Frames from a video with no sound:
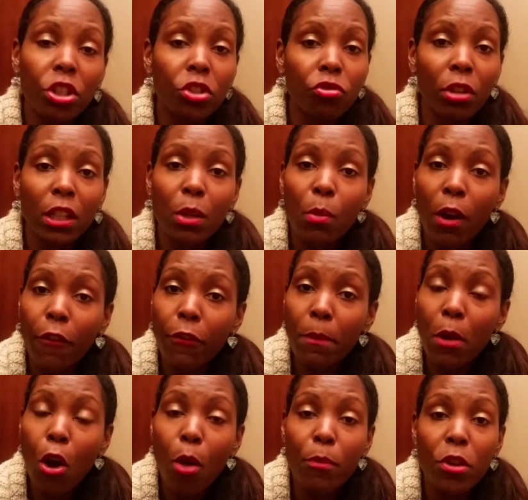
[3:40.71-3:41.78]
just strictly work
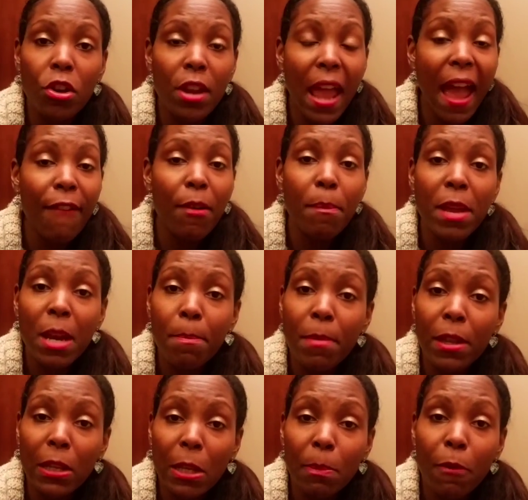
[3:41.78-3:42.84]
from home, you haven't been in
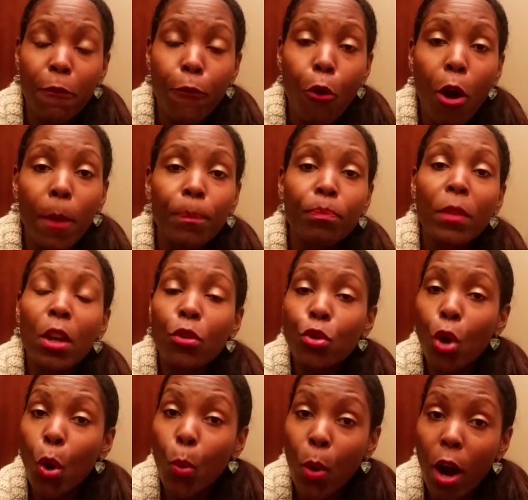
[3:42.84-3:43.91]
business before,
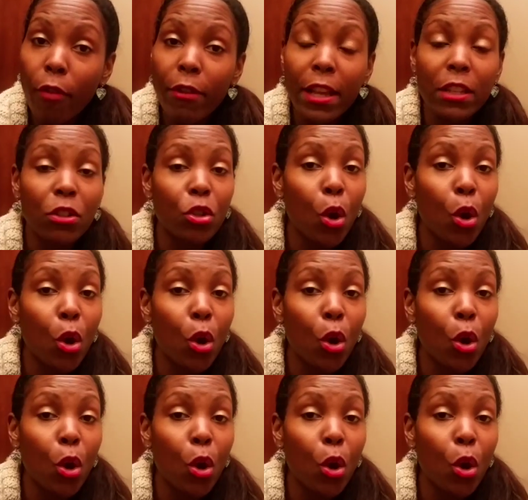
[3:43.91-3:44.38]
no worries.